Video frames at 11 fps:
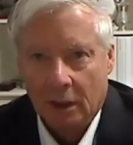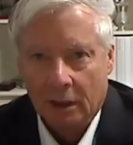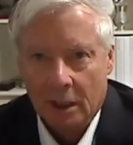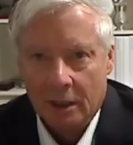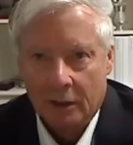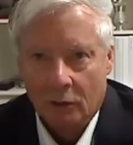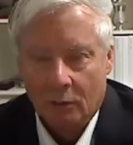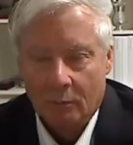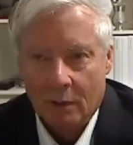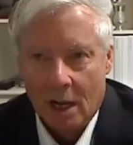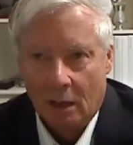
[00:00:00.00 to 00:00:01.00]
don't know,
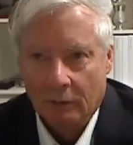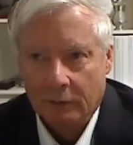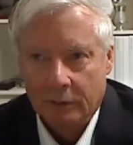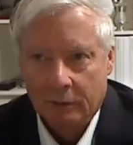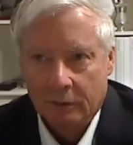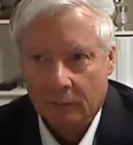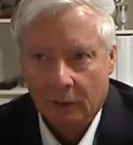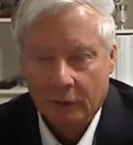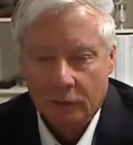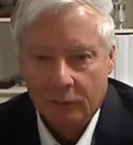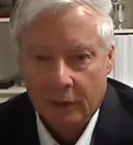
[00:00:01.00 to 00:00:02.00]
around
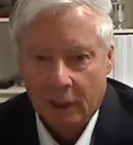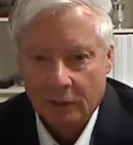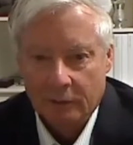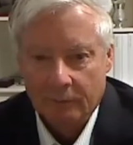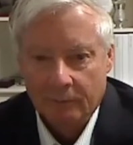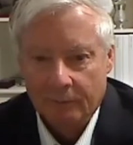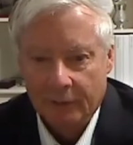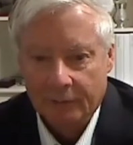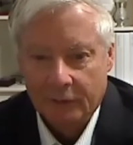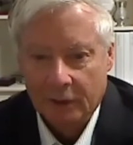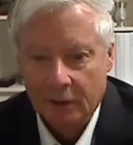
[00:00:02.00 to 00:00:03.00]

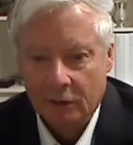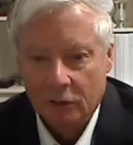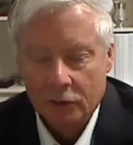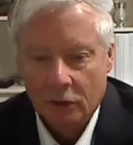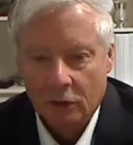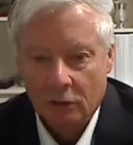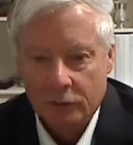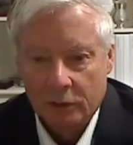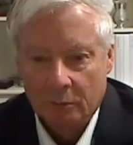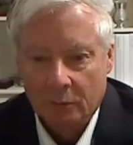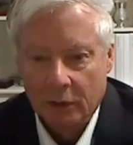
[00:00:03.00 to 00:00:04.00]
2015 or so,
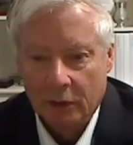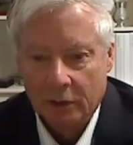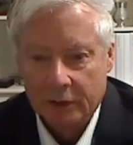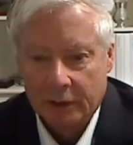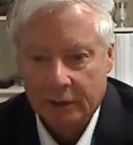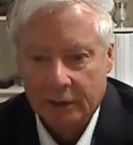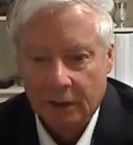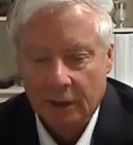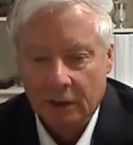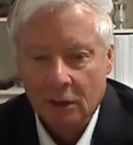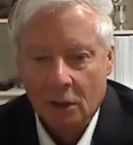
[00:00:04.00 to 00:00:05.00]
somewhere there,
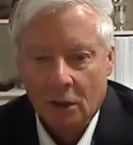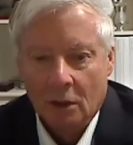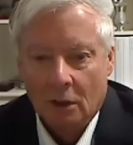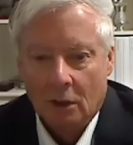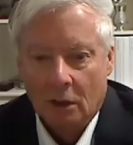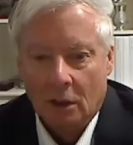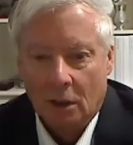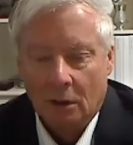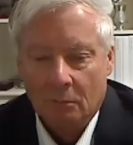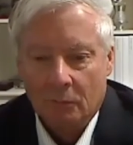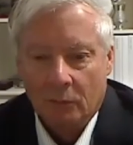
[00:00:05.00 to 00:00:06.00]
16,
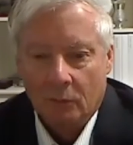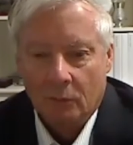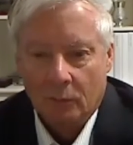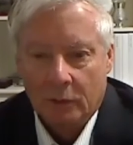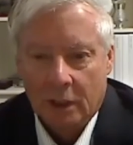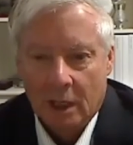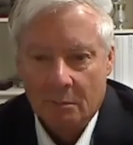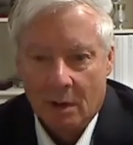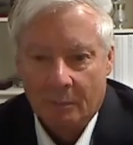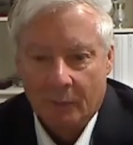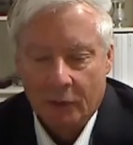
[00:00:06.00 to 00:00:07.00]
we came
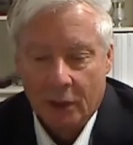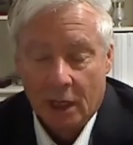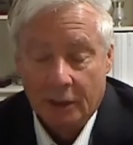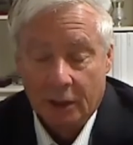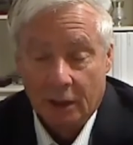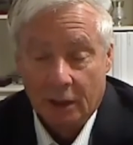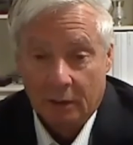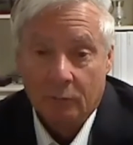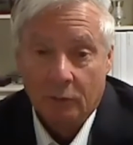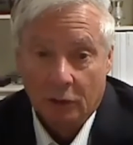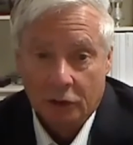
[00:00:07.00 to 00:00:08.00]
up with the idea, and it
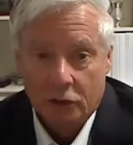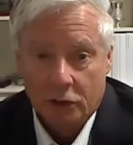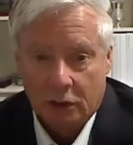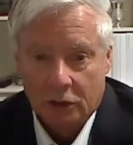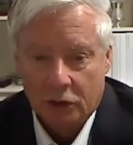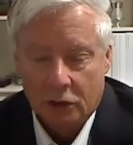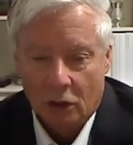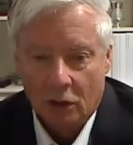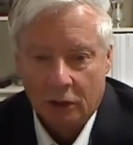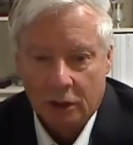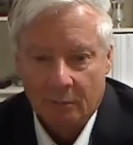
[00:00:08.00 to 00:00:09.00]
really
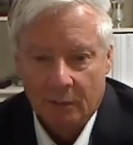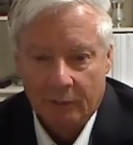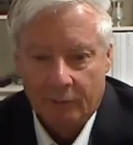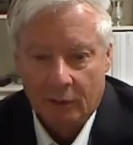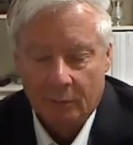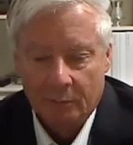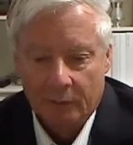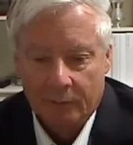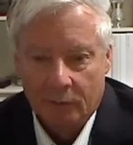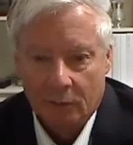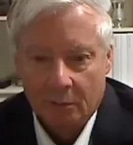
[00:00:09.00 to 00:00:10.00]
started coming from the
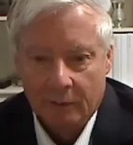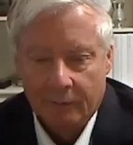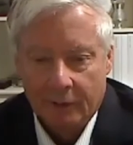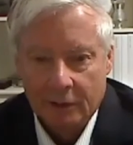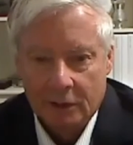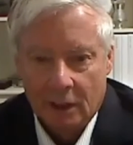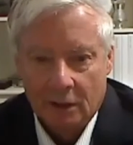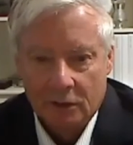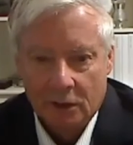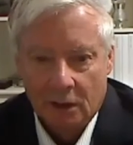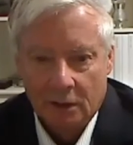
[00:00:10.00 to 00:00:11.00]
former defense
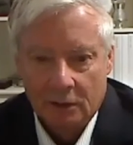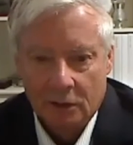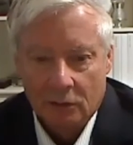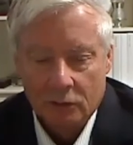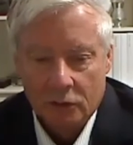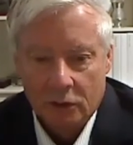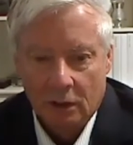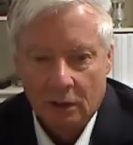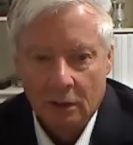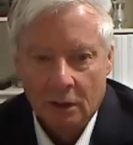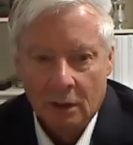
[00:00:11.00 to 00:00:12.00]
attaché, General Shin,